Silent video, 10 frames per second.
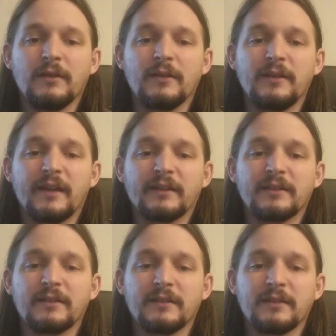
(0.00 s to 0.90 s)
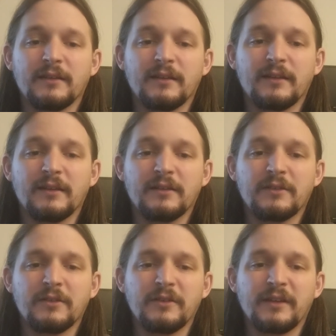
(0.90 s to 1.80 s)
The next
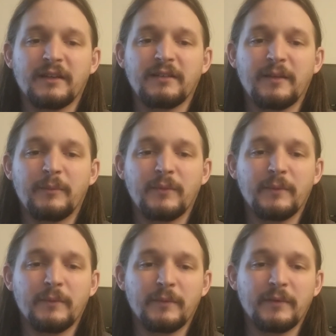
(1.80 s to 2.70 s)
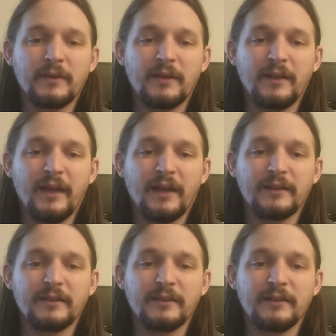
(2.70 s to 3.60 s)
step in that
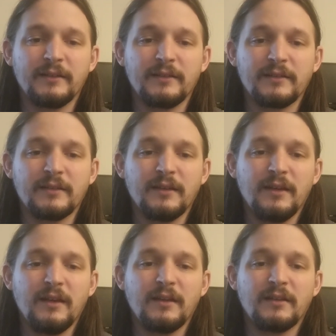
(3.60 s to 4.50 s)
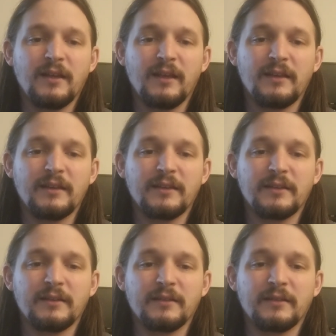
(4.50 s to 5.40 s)
is
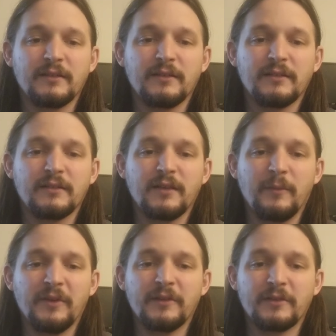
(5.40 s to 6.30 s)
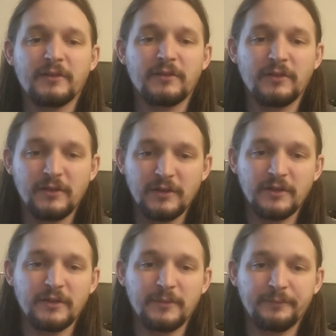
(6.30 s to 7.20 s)
taking some of
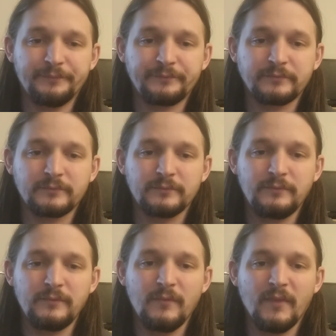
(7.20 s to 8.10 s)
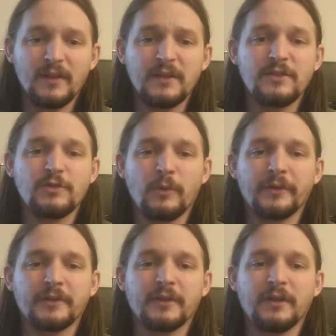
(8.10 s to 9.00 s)
these
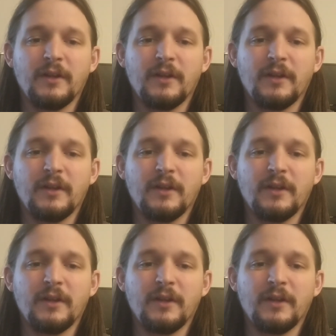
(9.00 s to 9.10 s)
short